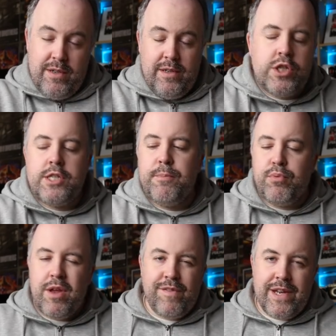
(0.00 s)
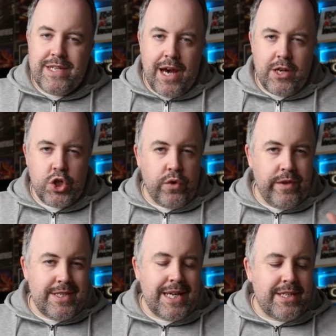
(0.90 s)
Just to briefly touch on
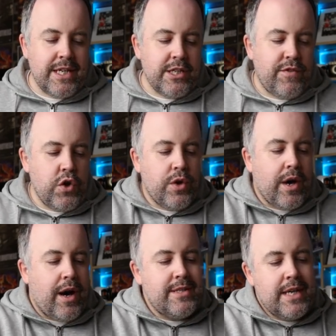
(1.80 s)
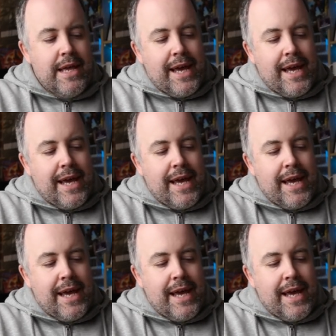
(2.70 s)
the settings for you guys,